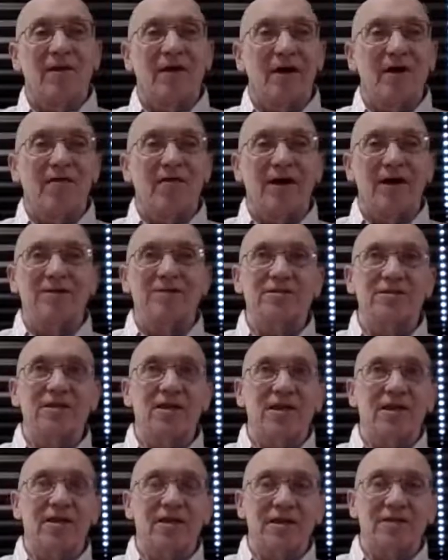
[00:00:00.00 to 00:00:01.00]
And that's
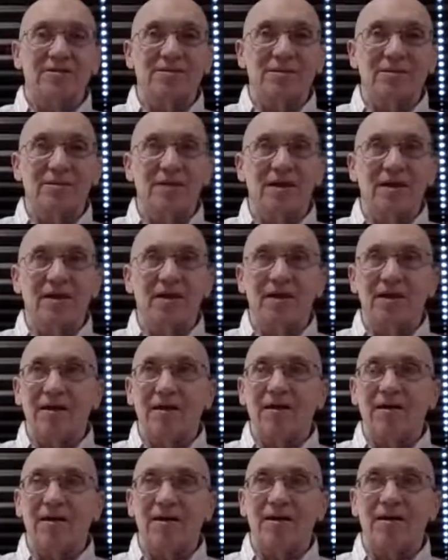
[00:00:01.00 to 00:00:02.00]

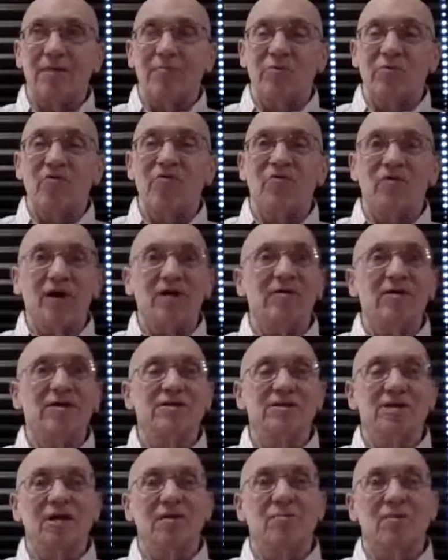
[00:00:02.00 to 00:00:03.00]
a profound
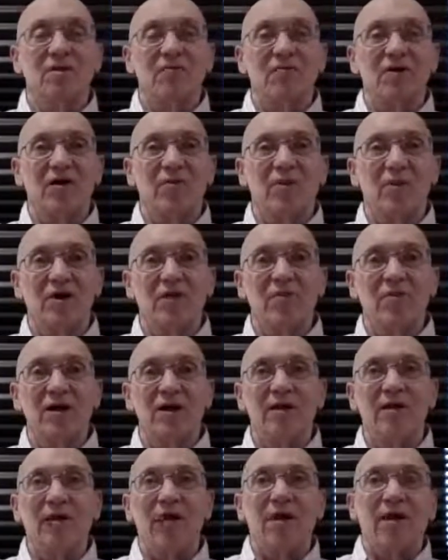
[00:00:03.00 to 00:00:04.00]
example of
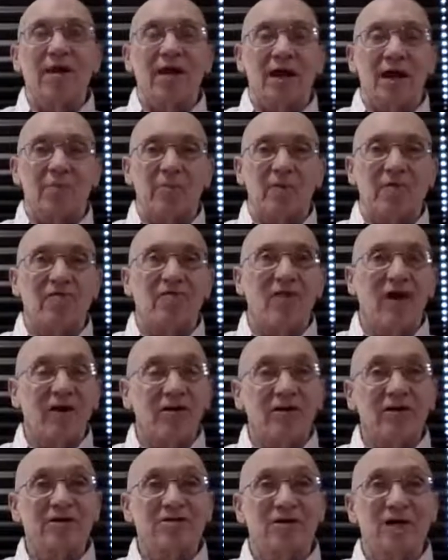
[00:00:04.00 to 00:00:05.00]
equanimity and a
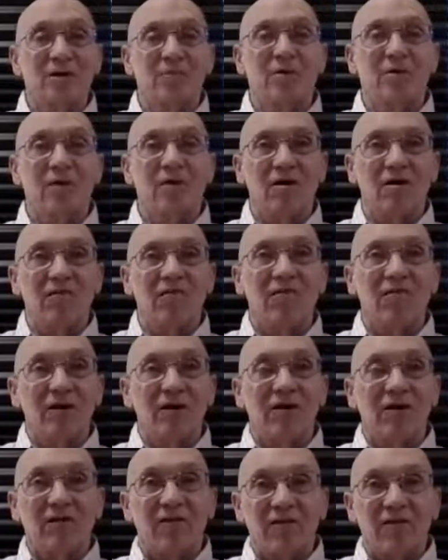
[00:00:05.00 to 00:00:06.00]
profound example of
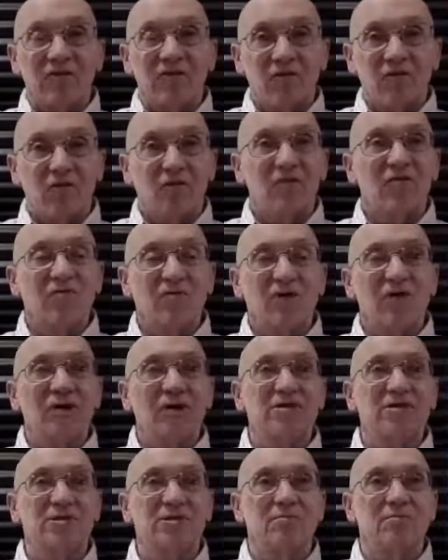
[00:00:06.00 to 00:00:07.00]
the fourth
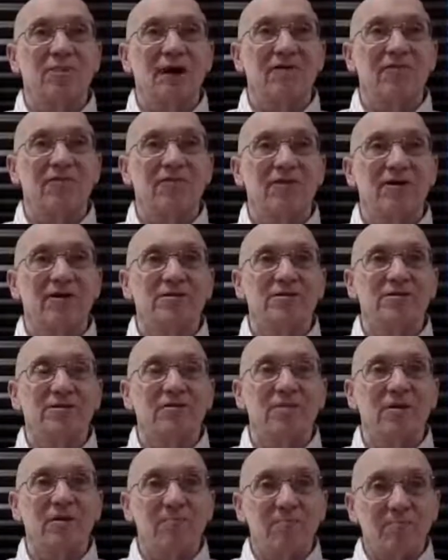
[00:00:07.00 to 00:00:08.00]
foundation of mindfulness,
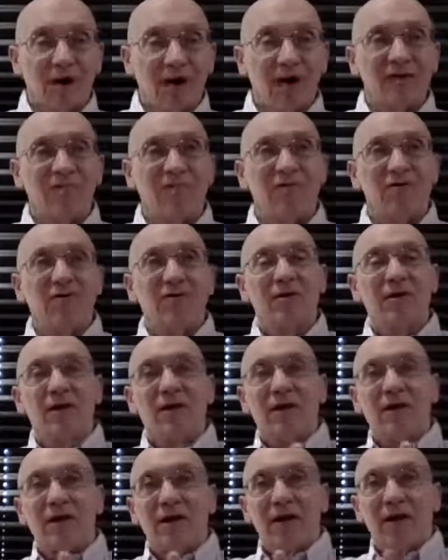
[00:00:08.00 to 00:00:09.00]
to be mindful
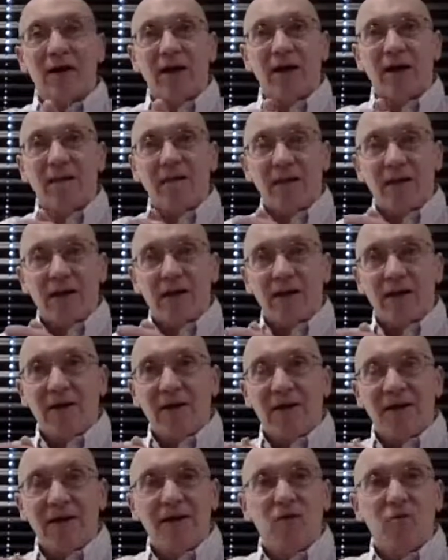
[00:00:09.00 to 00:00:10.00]
and
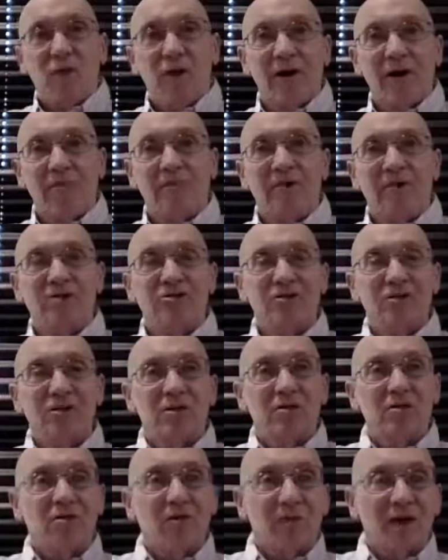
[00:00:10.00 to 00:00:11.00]
equanimous
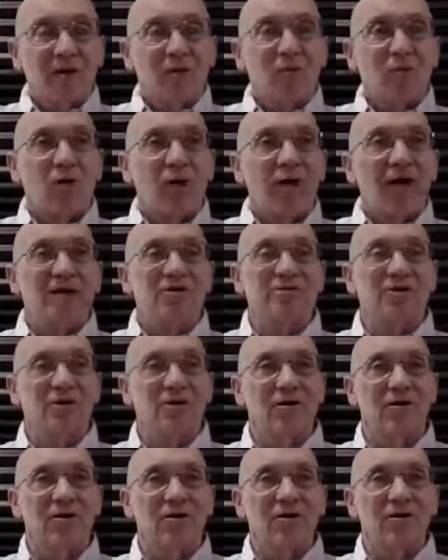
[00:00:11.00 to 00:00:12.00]
no matter what has
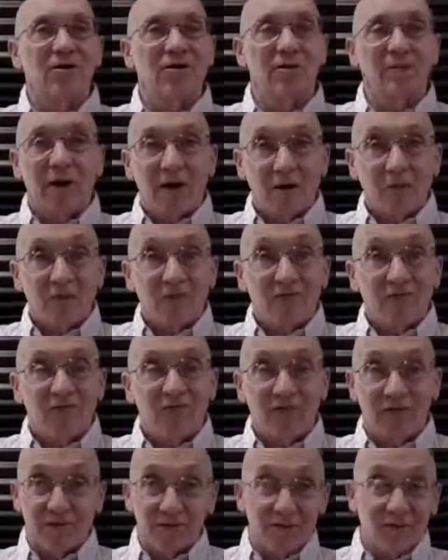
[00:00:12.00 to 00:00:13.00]
occurred, no matter what,
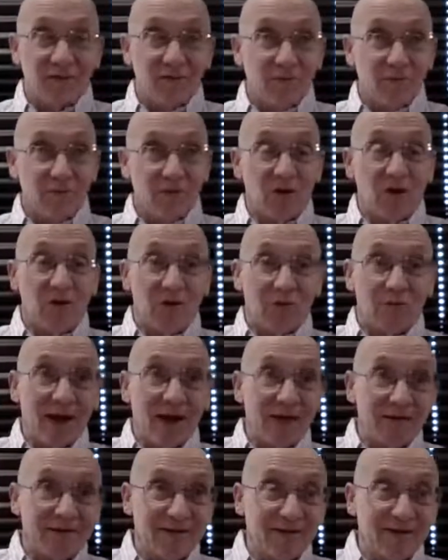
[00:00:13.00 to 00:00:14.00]
going
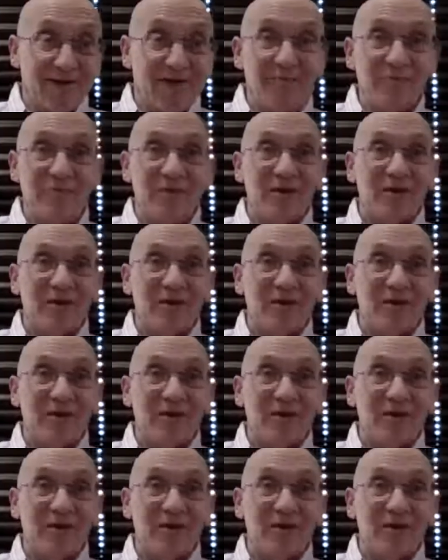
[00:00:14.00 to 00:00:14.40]
back to the